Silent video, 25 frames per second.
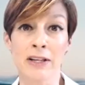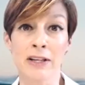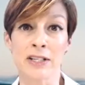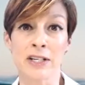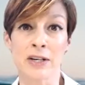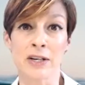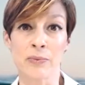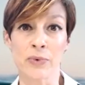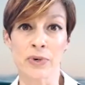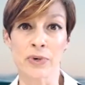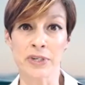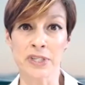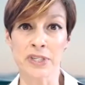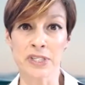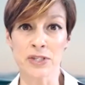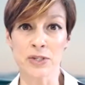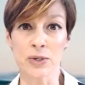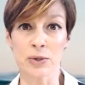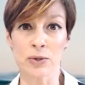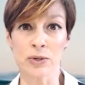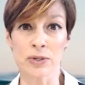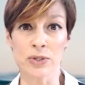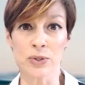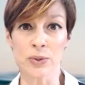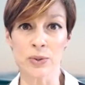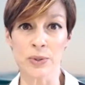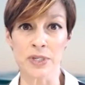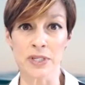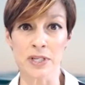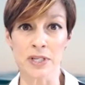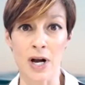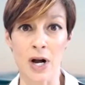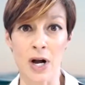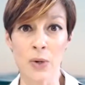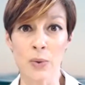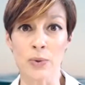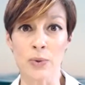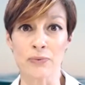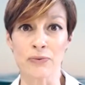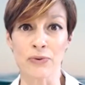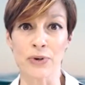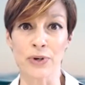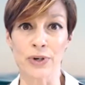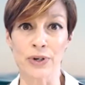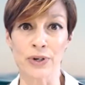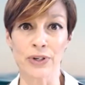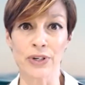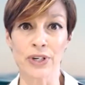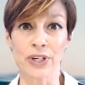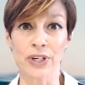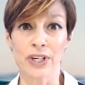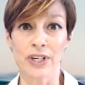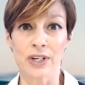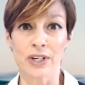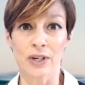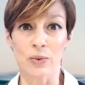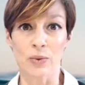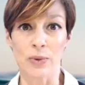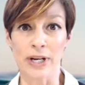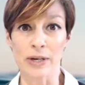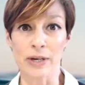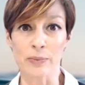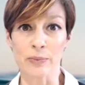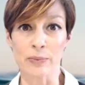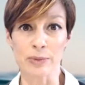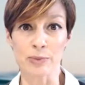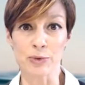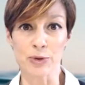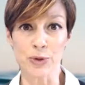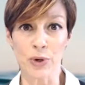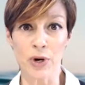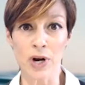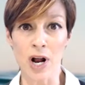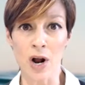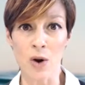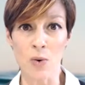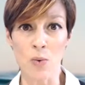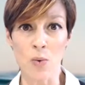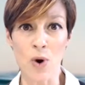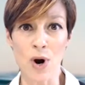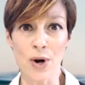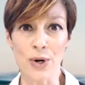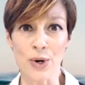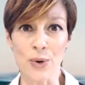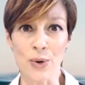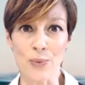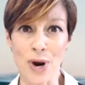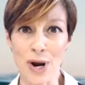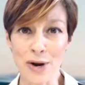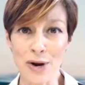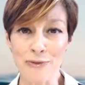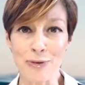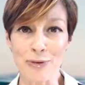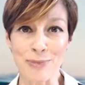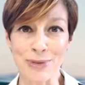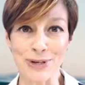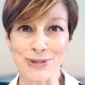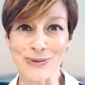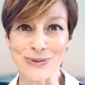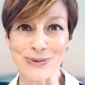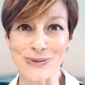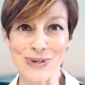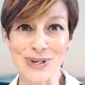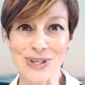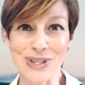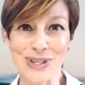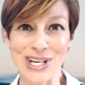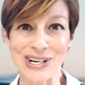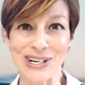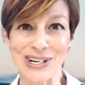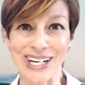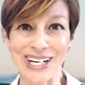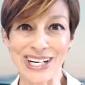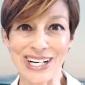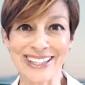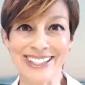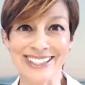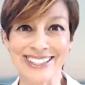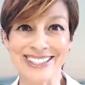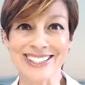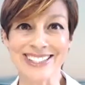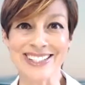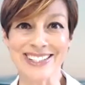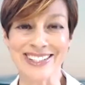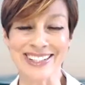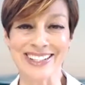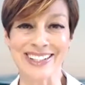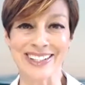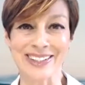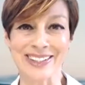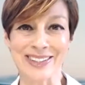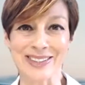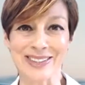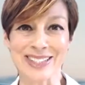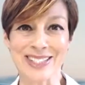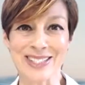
and we're a sole source aquifer, right? We draw our water right from underneath our island. So